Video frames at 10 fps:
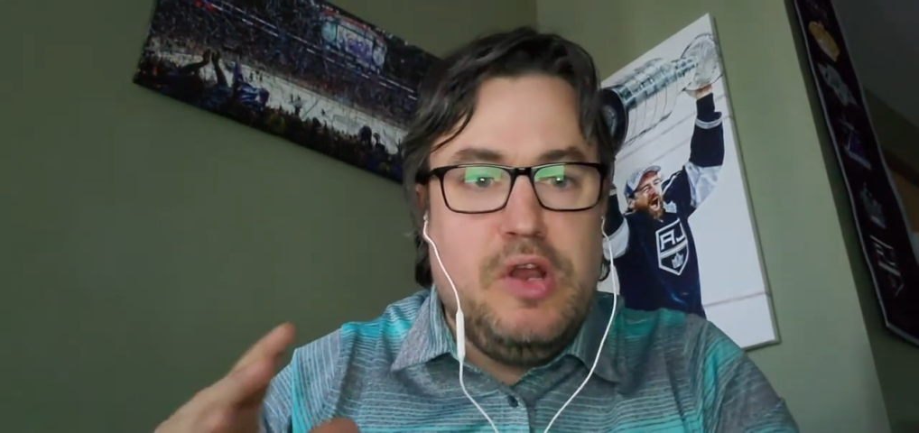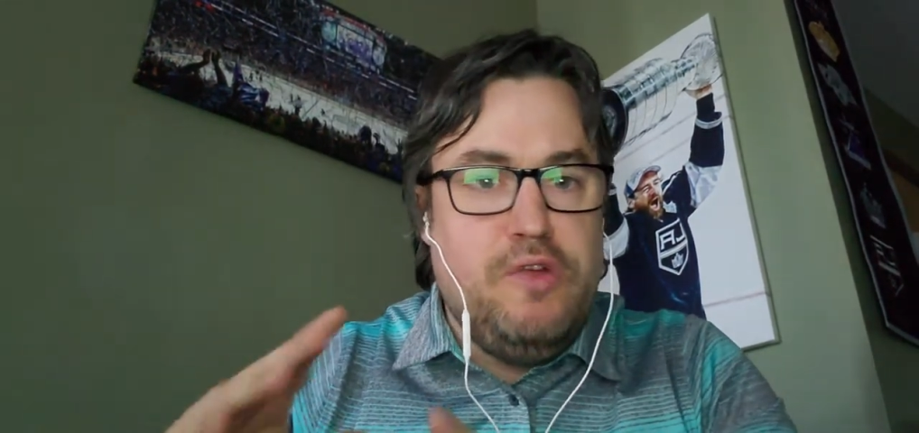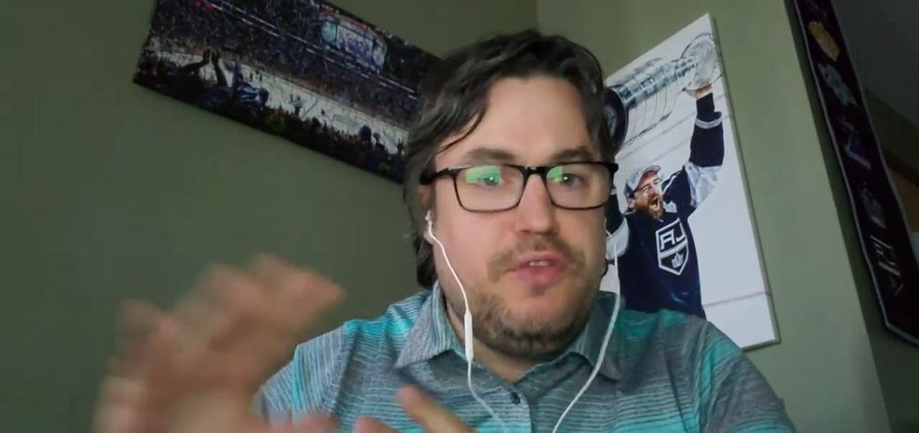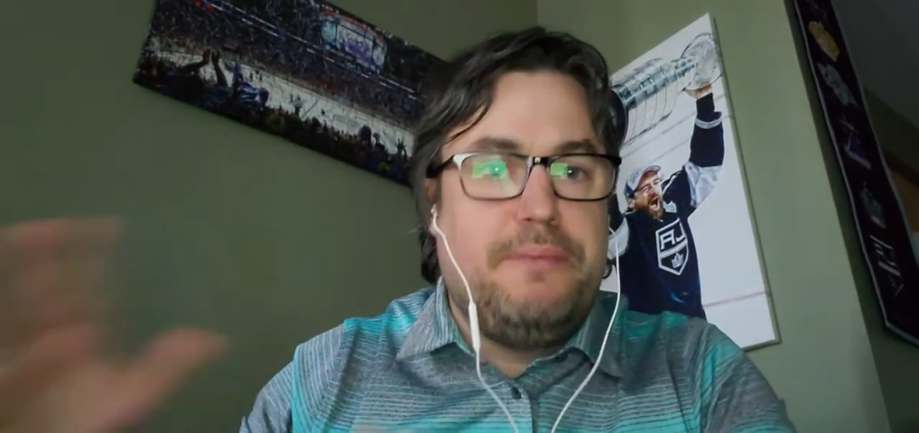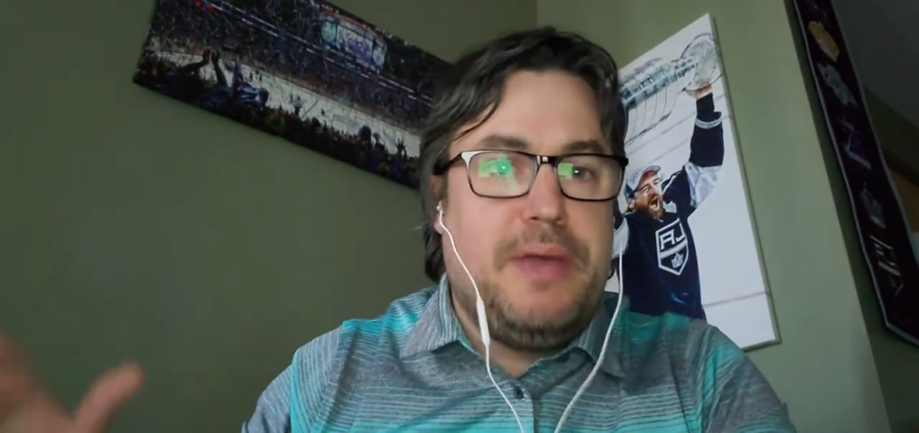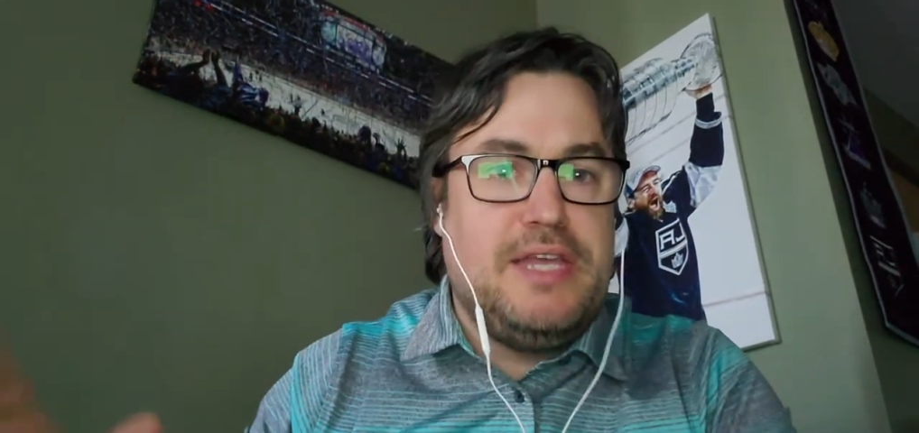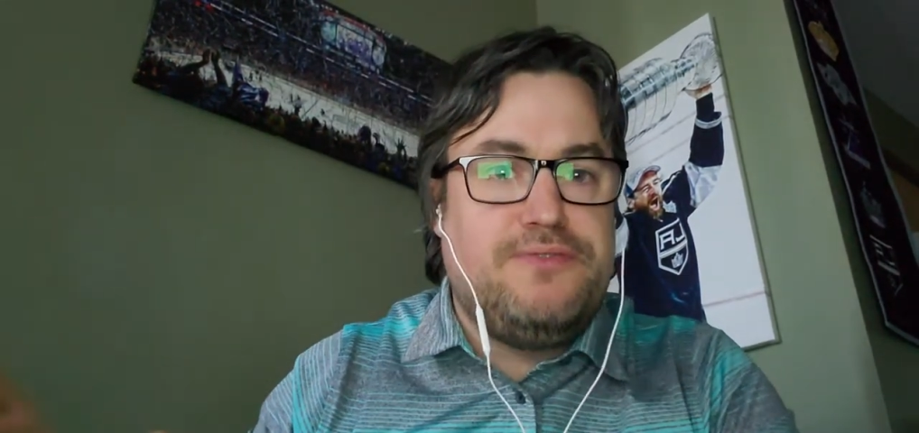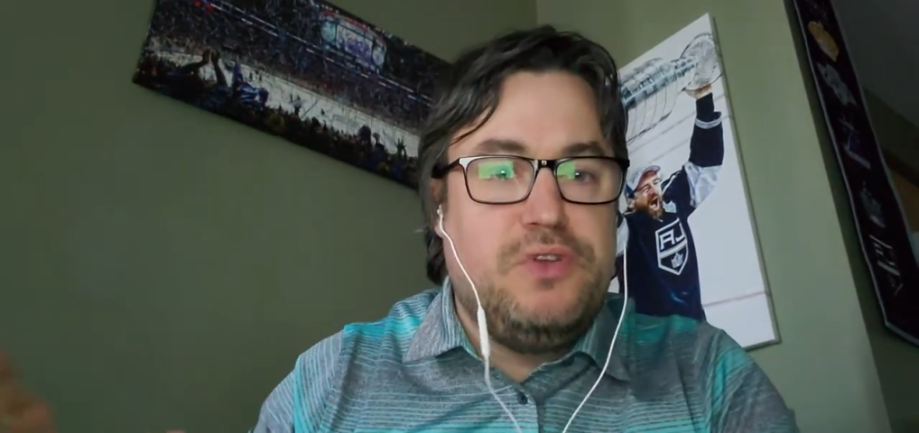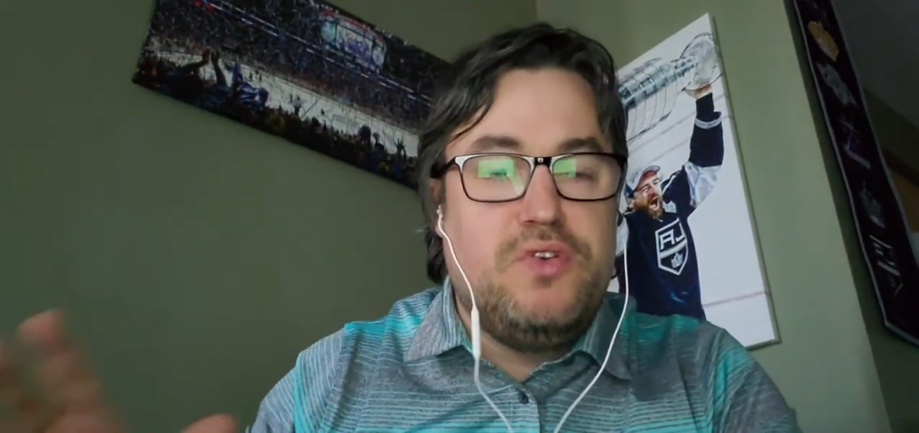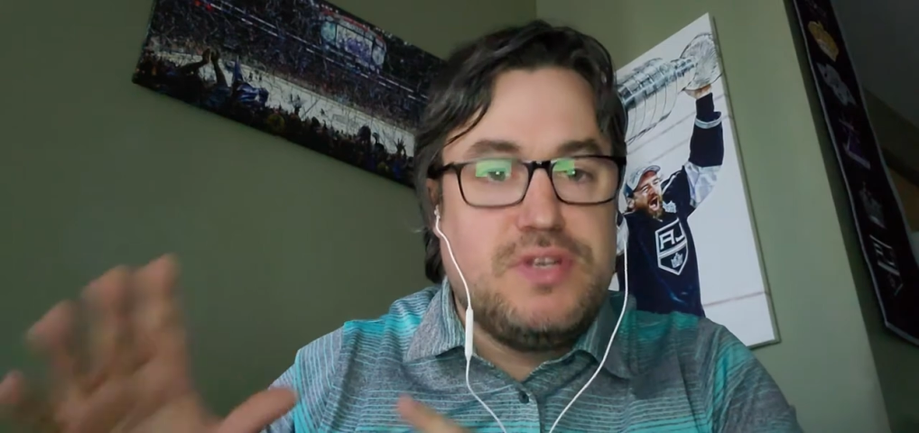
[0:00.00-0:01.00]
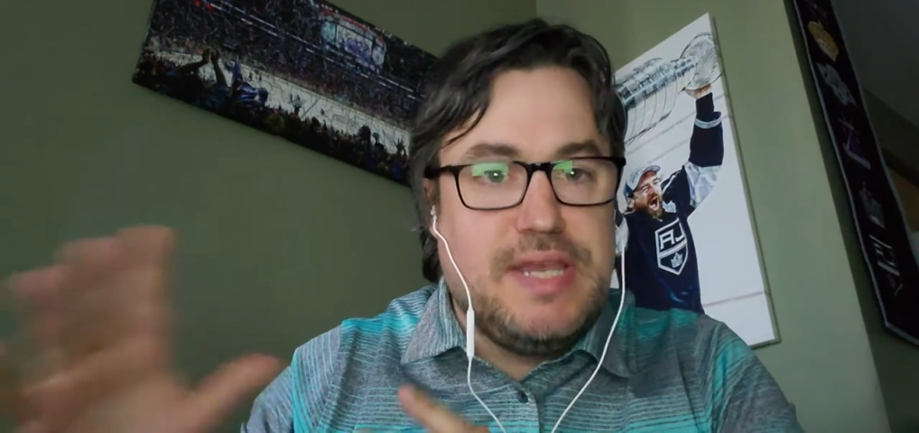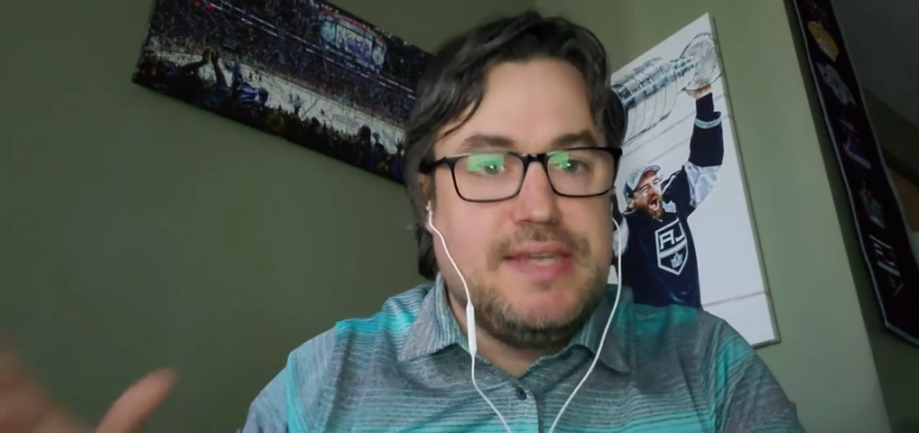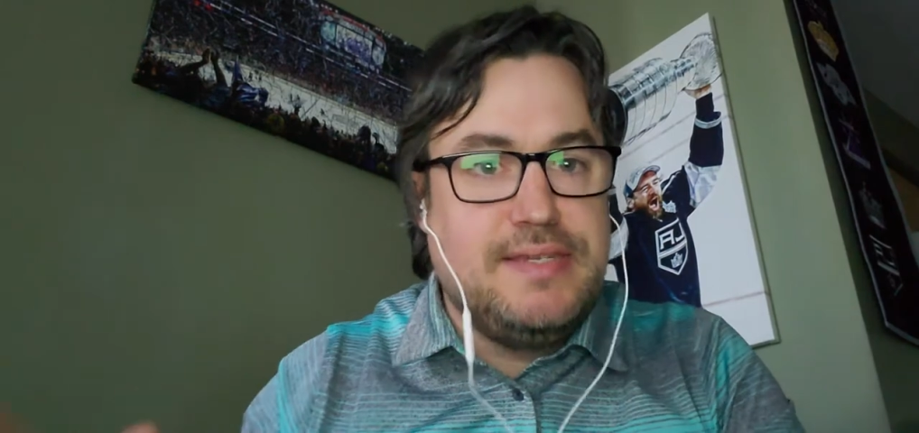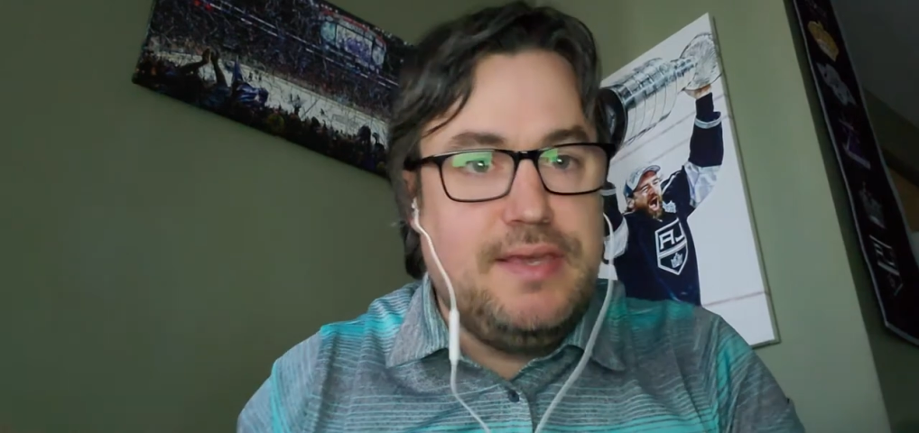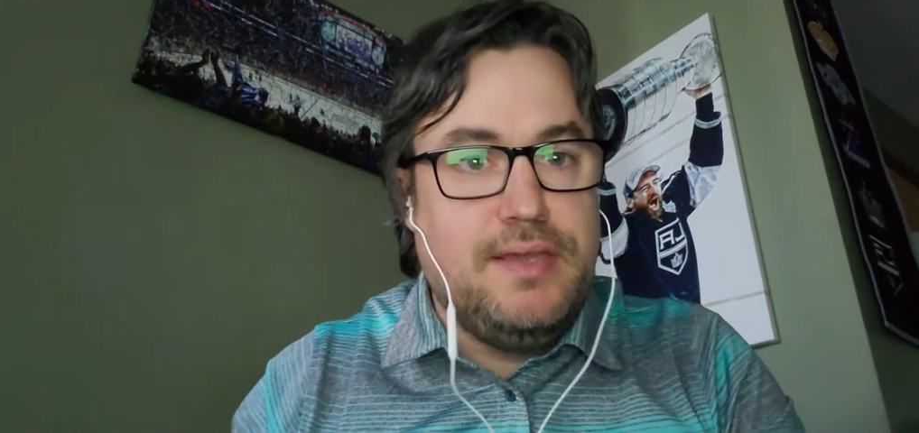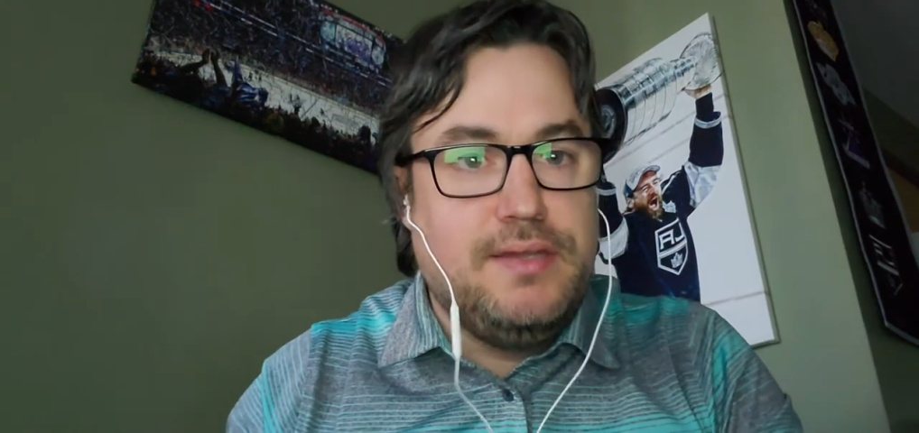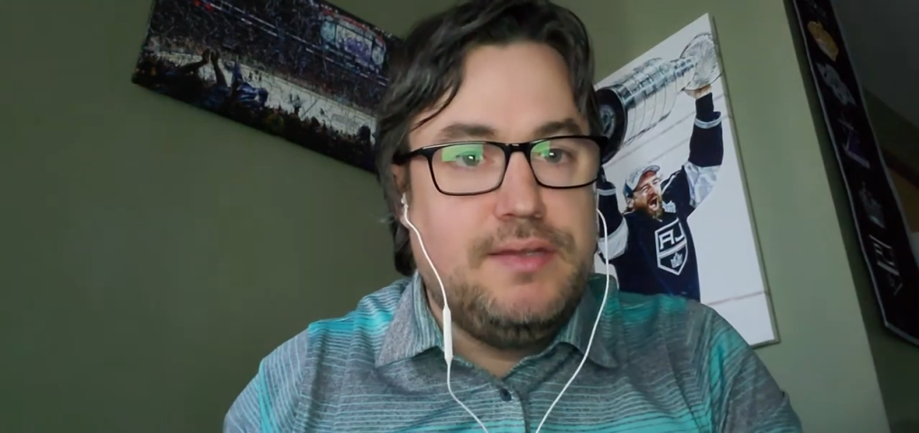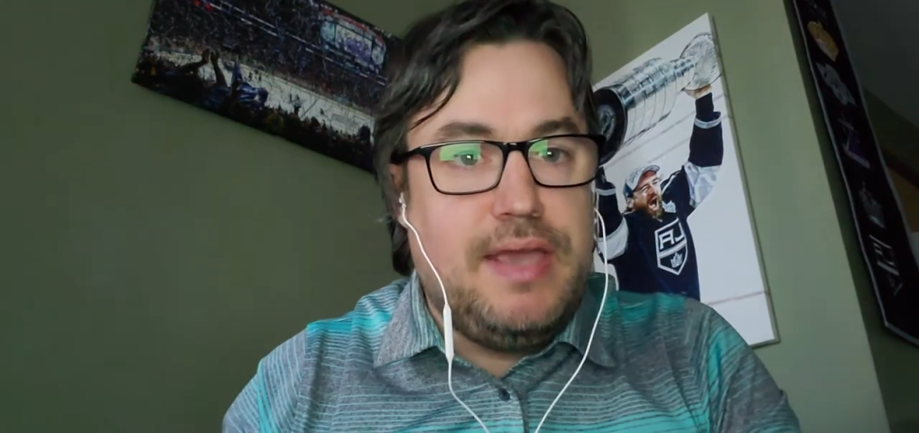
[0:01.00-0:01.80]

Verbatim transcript: for the past few years, I did,